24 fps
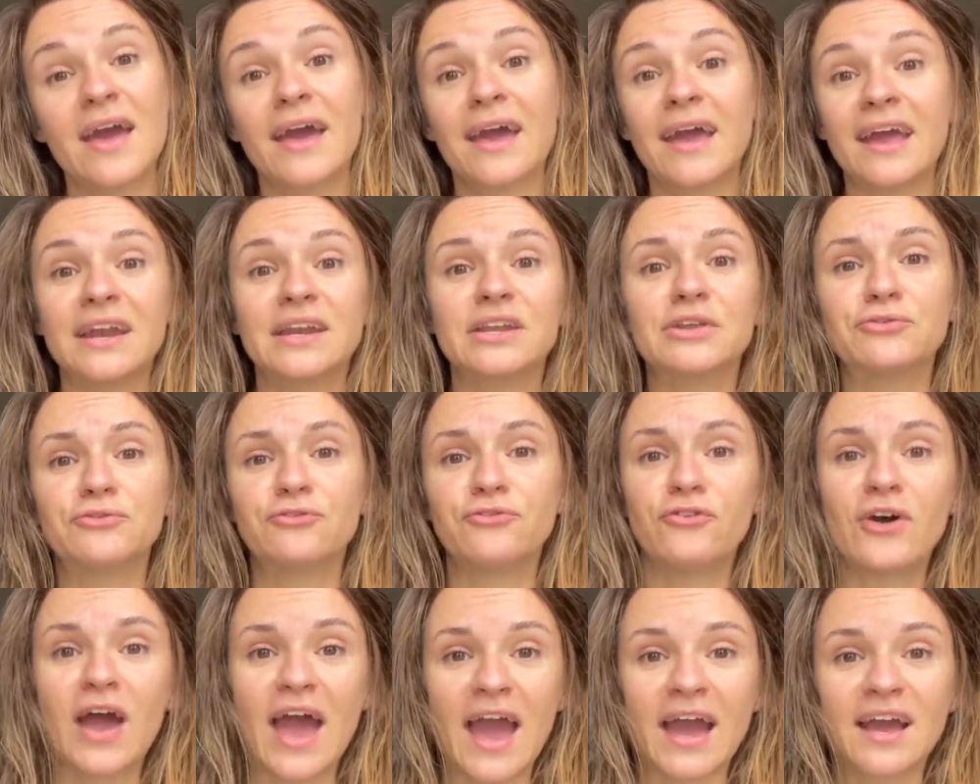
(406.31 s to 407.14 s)
And the
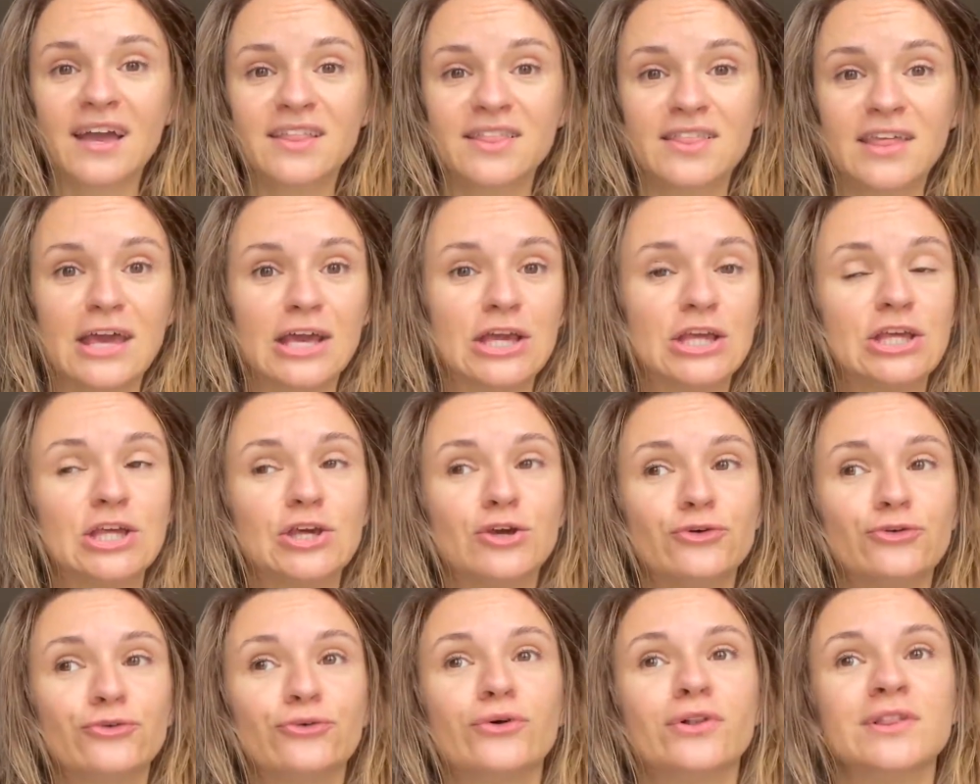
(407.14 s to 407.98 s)
fact that
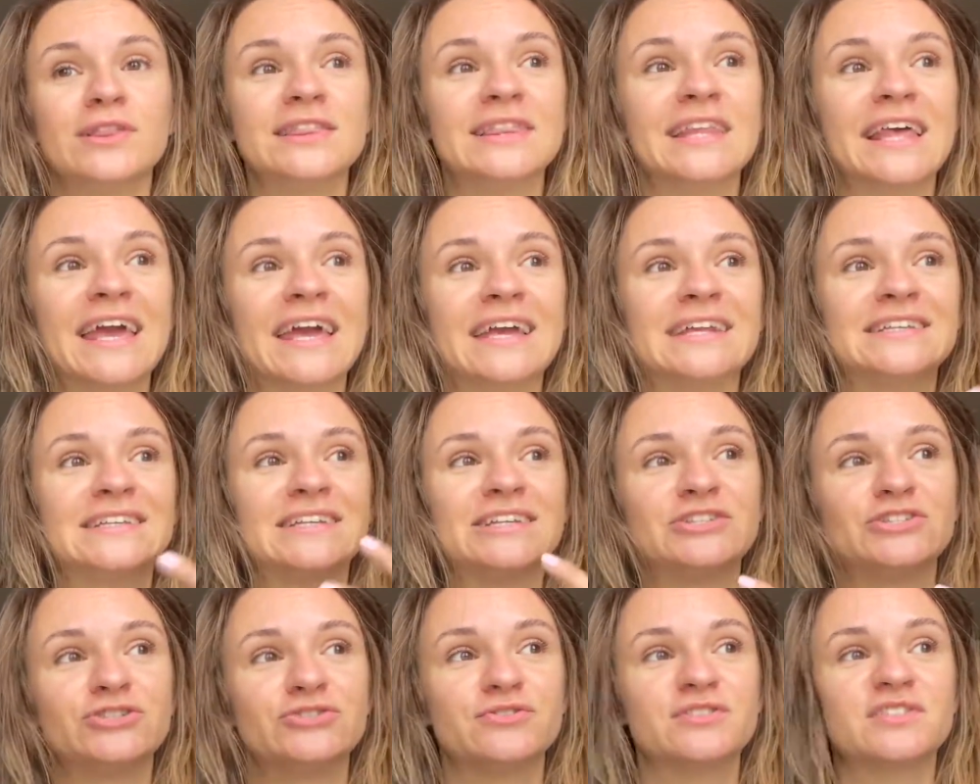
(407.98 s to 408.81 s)
you land
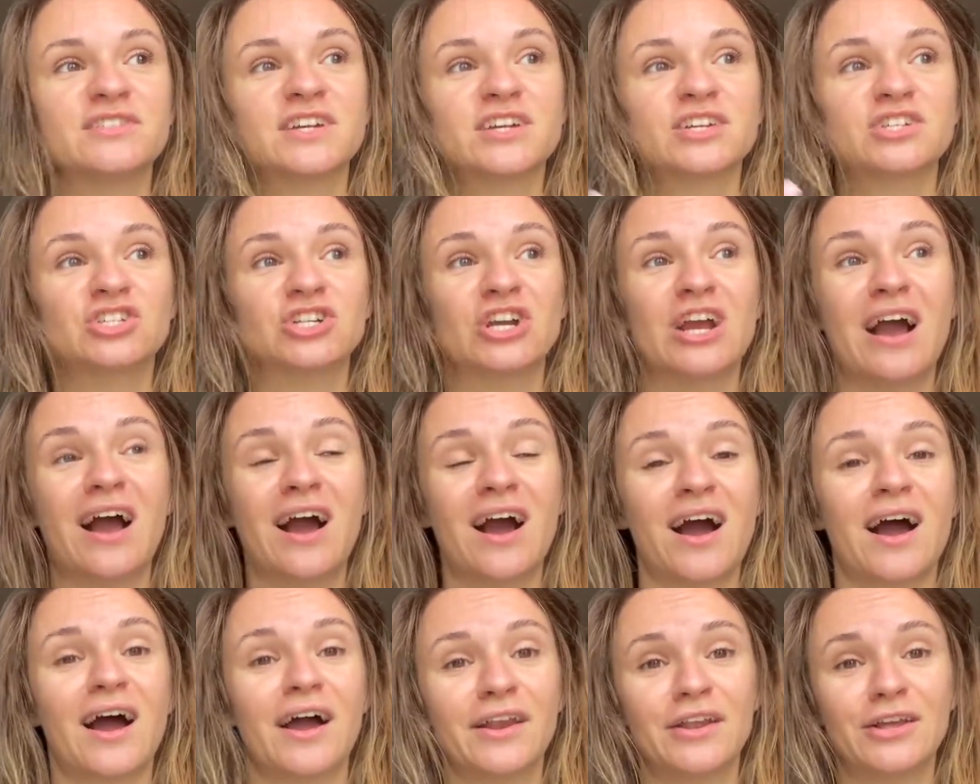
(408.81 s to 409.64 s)
into such
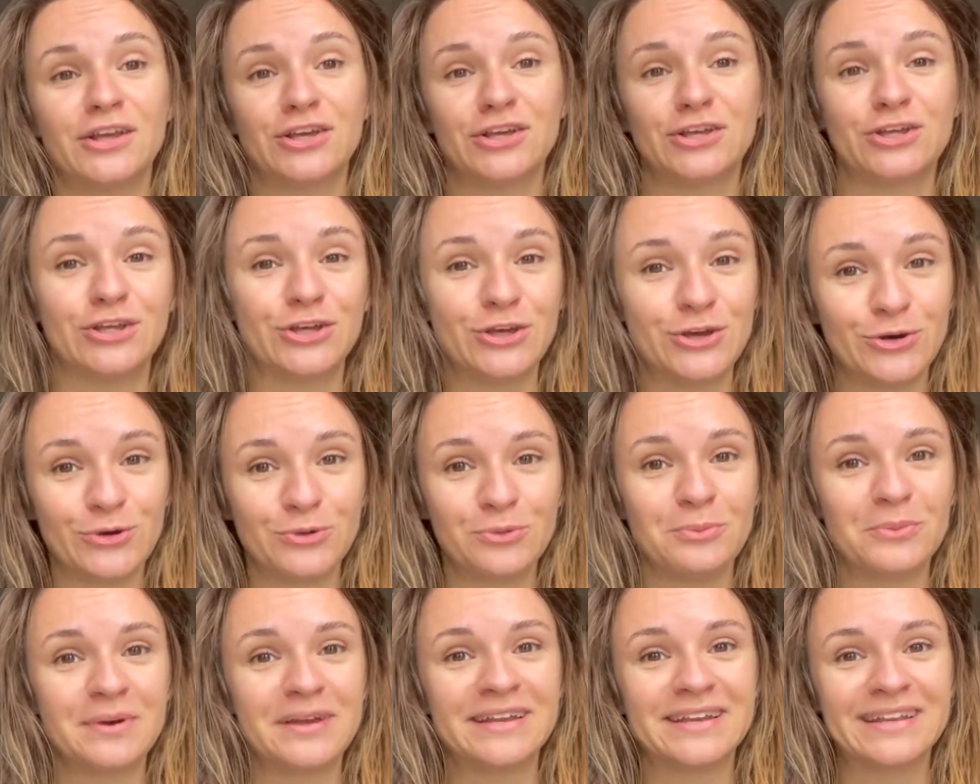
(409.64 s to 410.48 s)
hot,
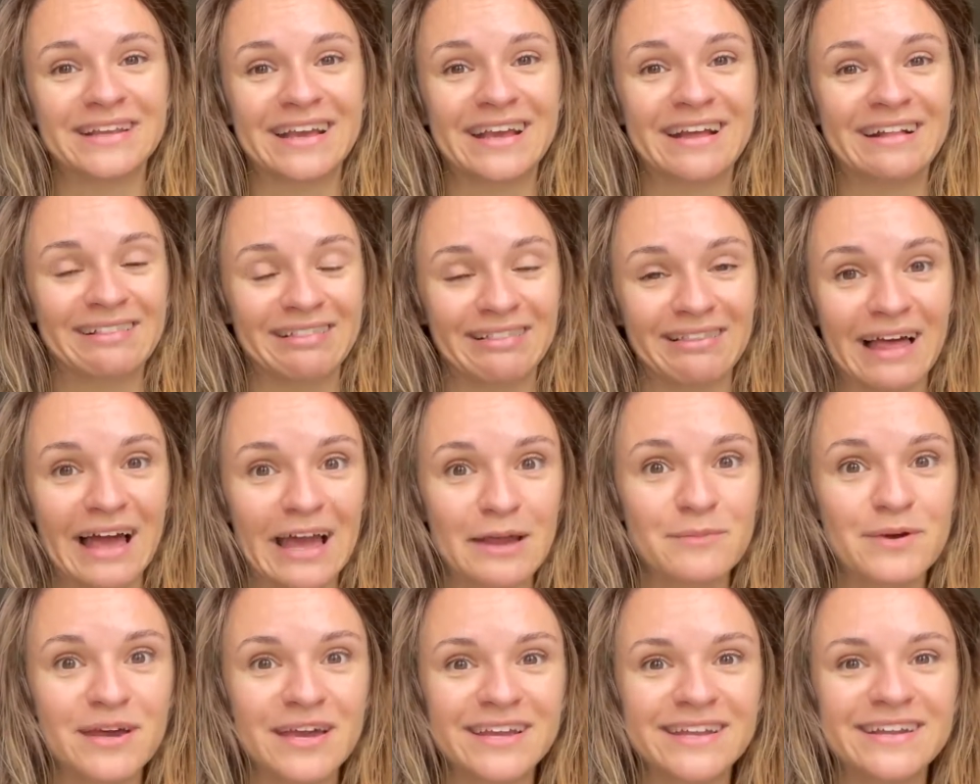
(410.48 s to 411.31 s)
humid
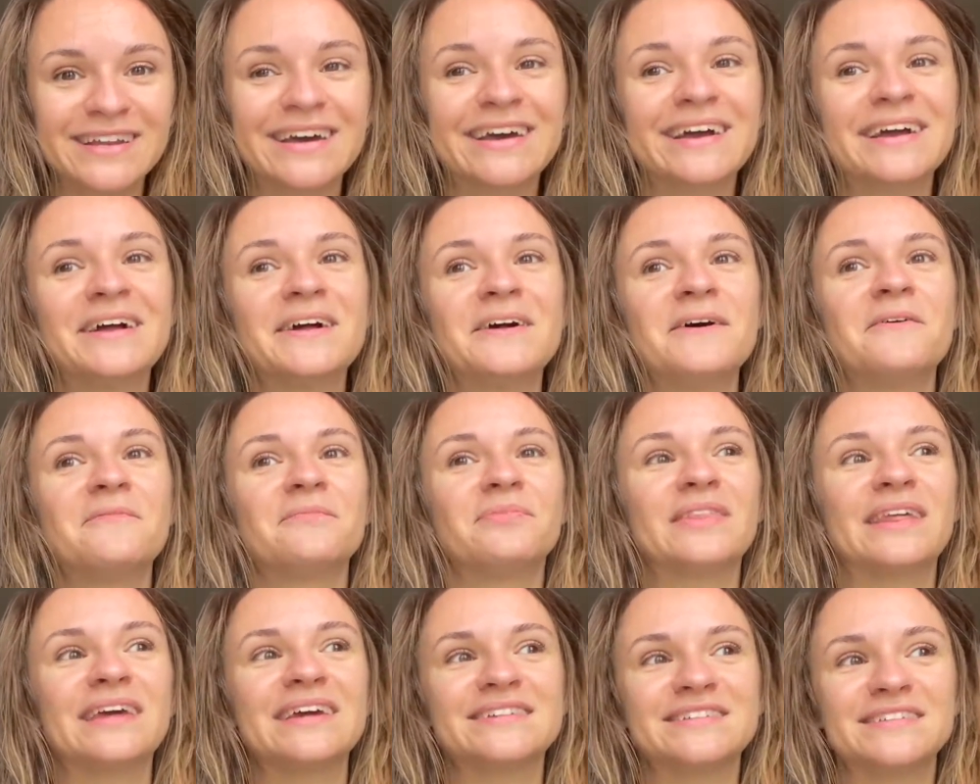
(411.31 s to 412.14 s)
climate
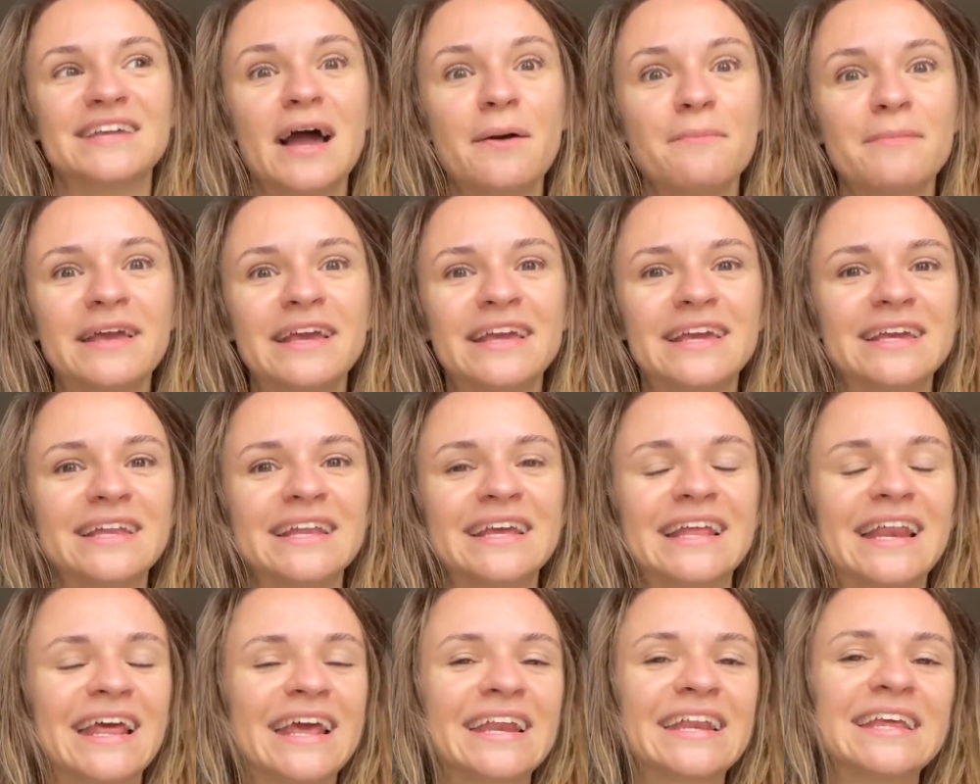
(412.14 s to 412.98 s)
is not making
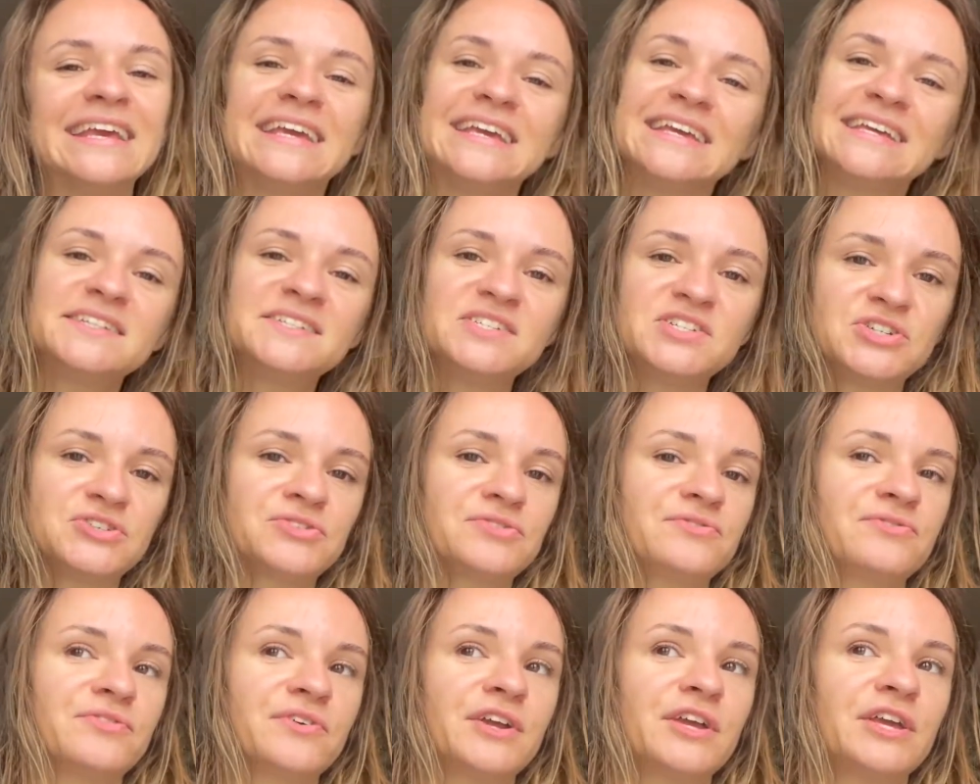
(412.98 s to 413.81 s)
it any easier
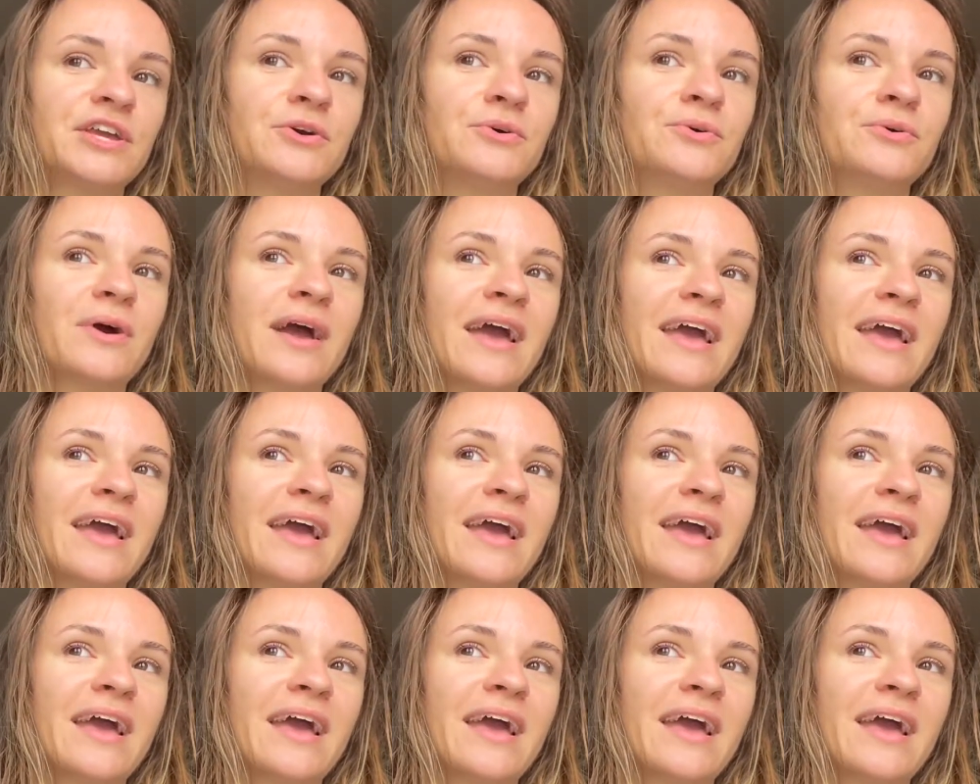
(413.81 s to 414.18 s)
for you.